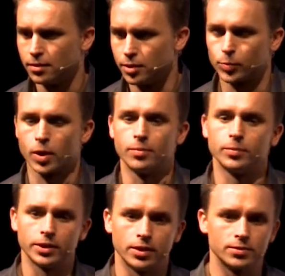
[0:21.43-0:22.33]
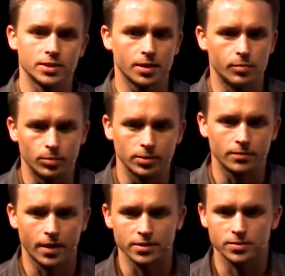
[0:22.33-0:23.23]
you're probably using a mobile
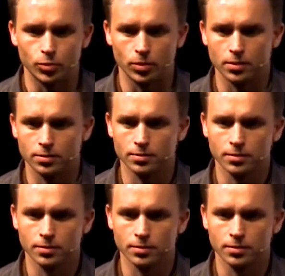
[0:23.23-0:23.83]
device more.